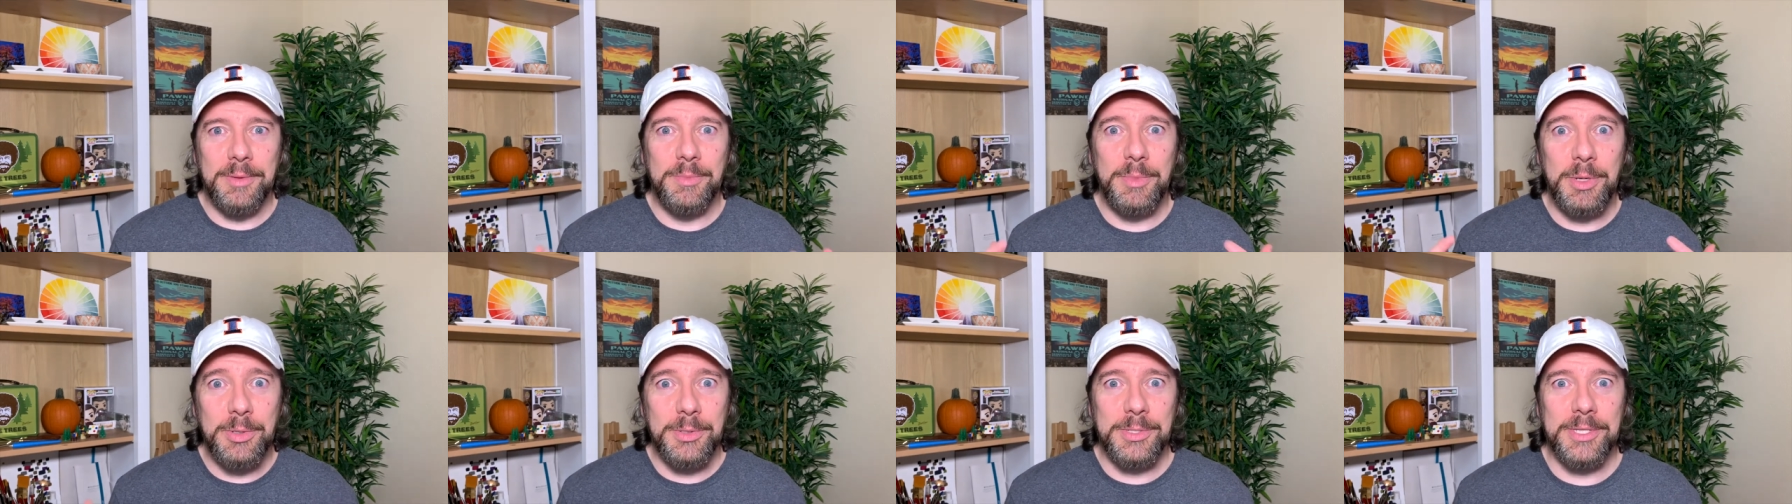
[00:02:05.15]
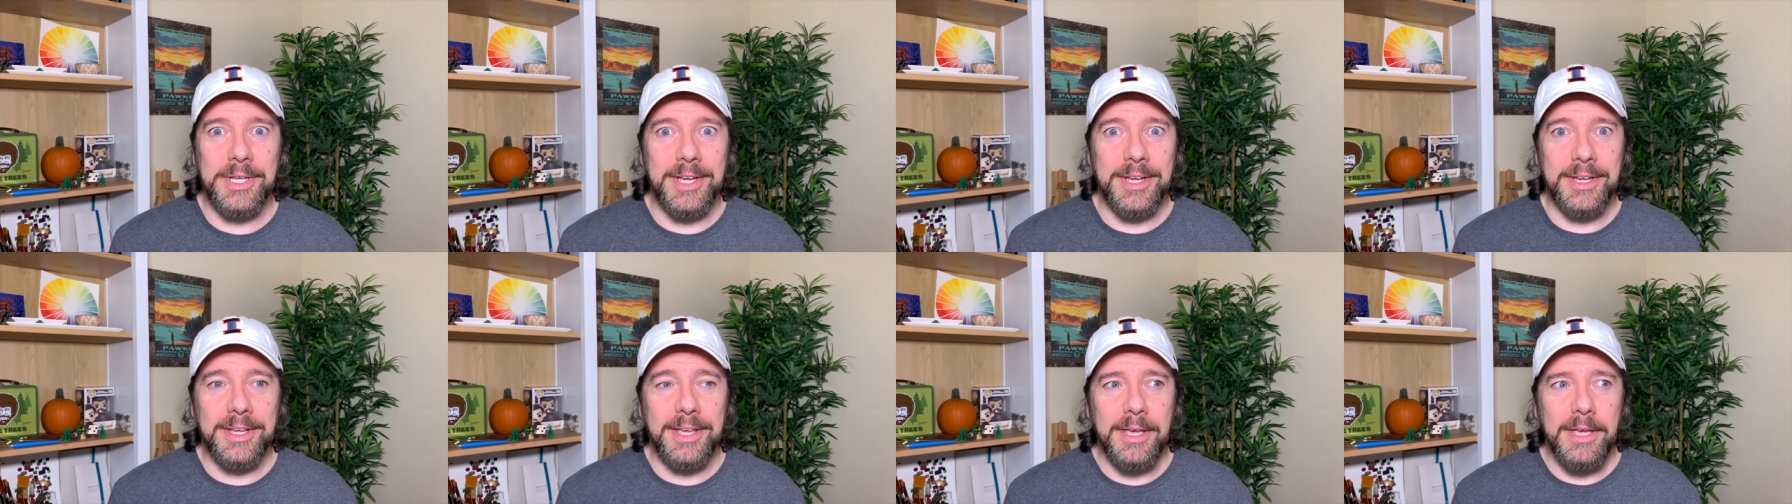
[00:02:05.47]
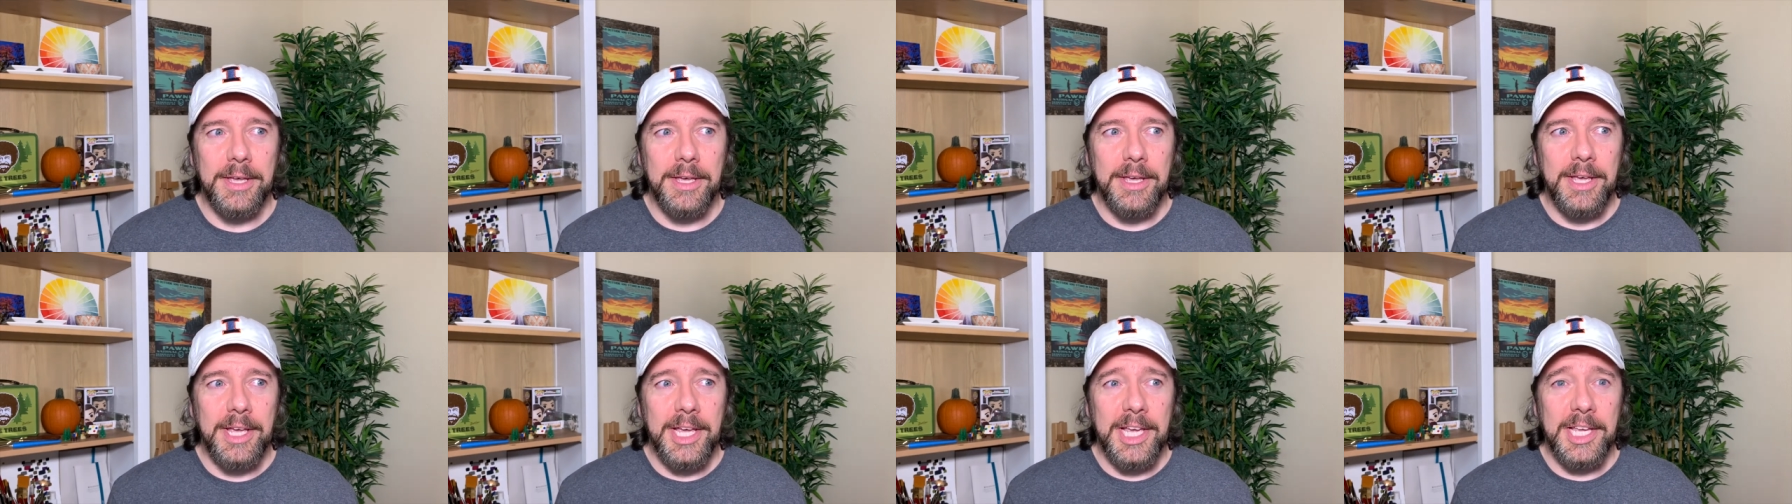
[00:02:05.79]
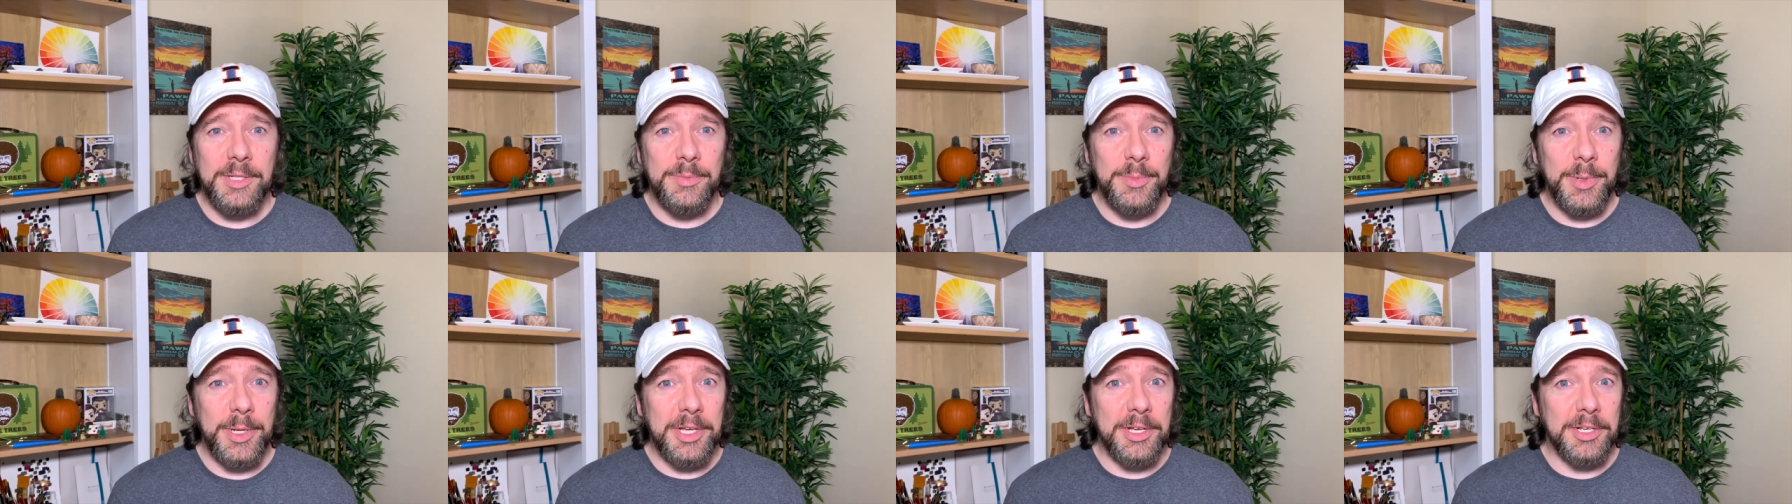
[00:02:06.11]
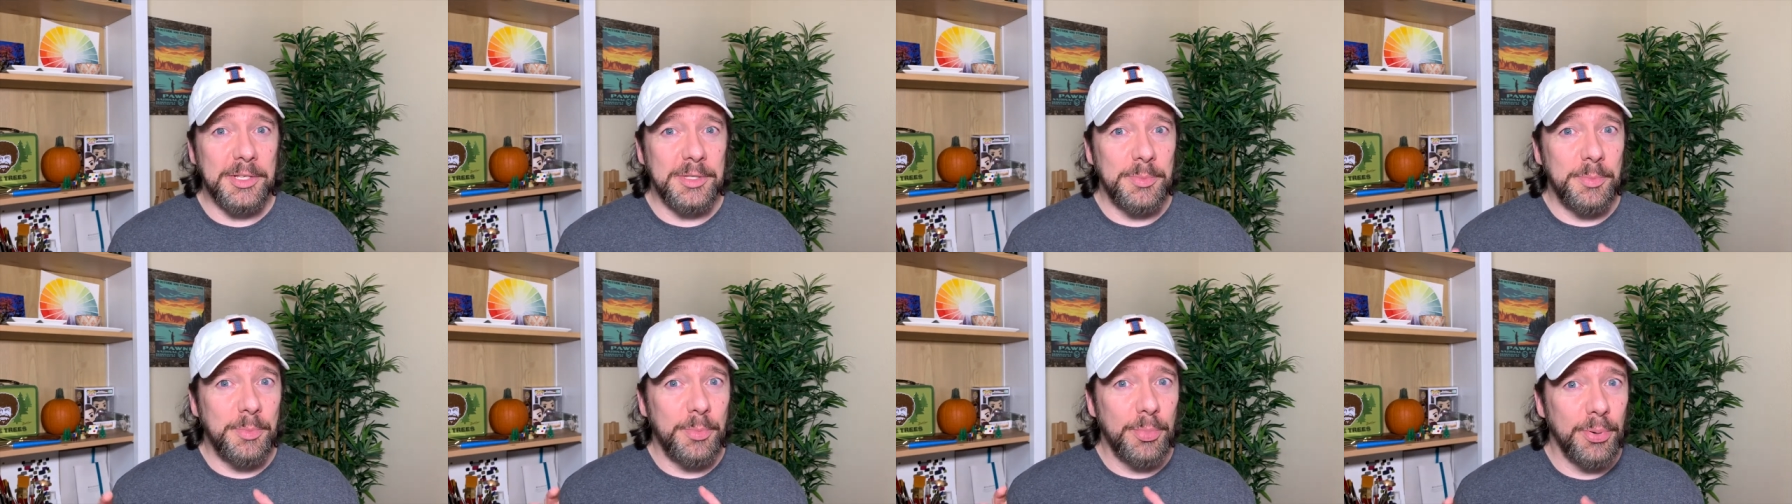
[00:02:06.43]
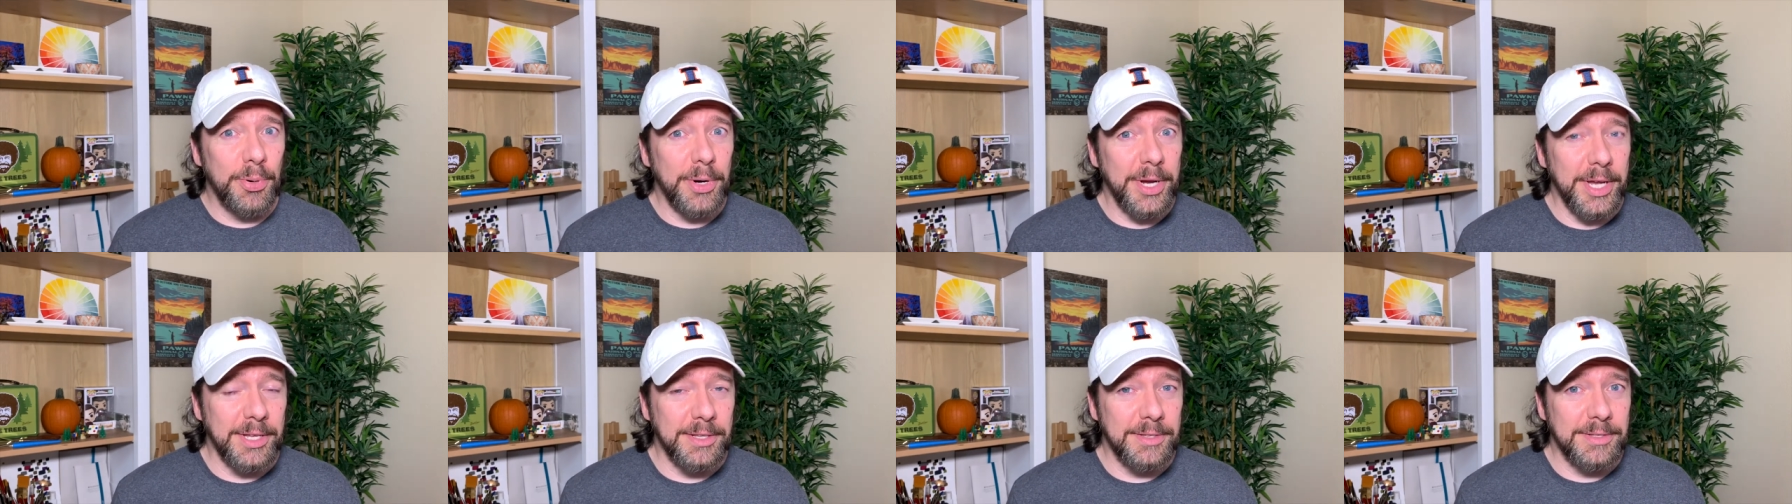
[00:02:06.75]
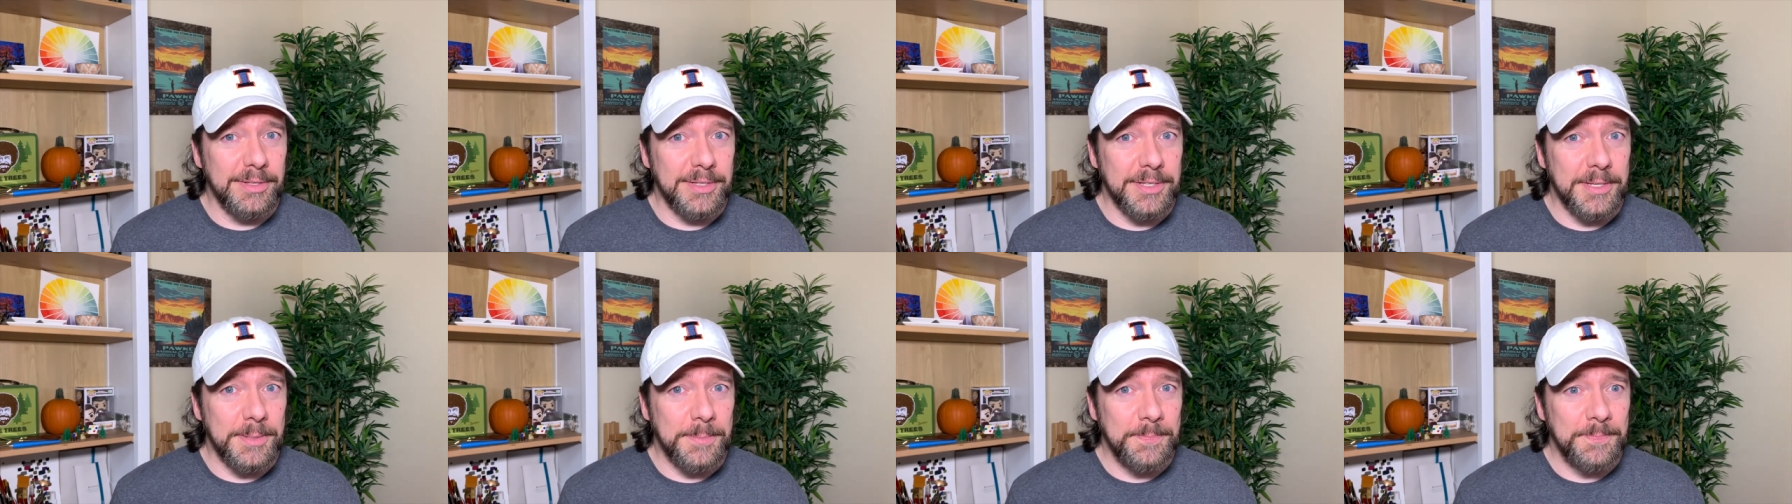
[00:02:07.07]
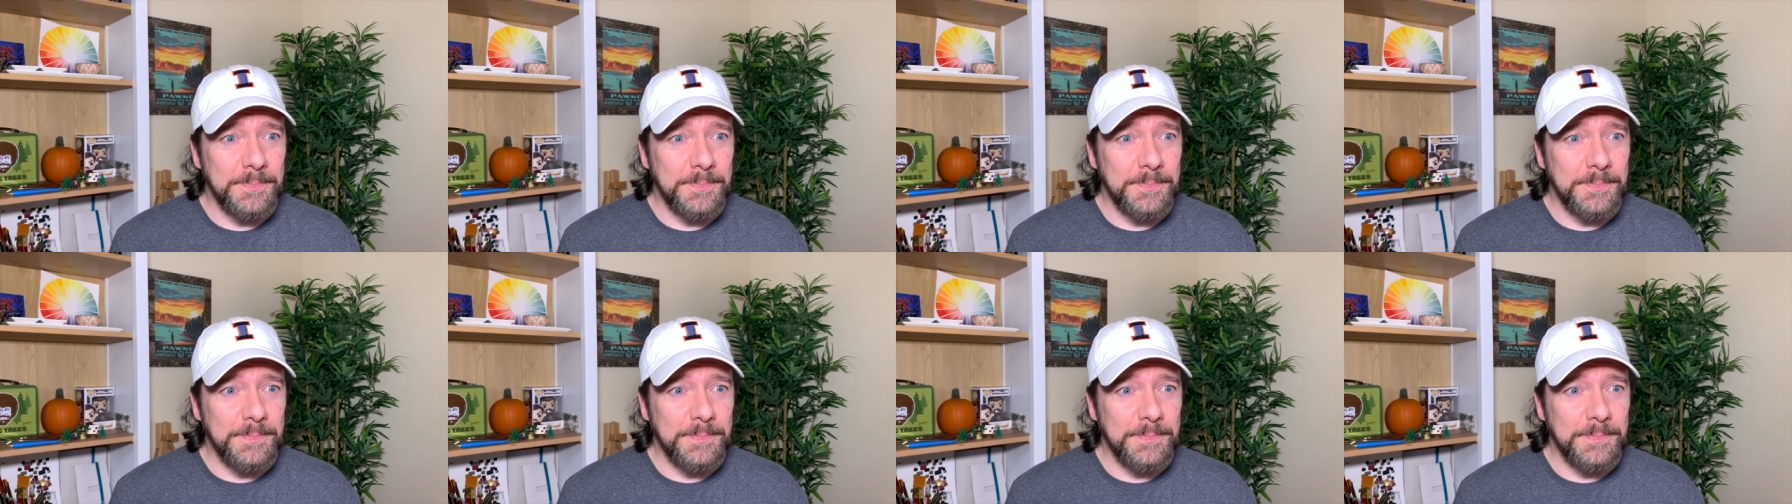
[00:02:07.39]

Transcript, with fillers: music, is because Prince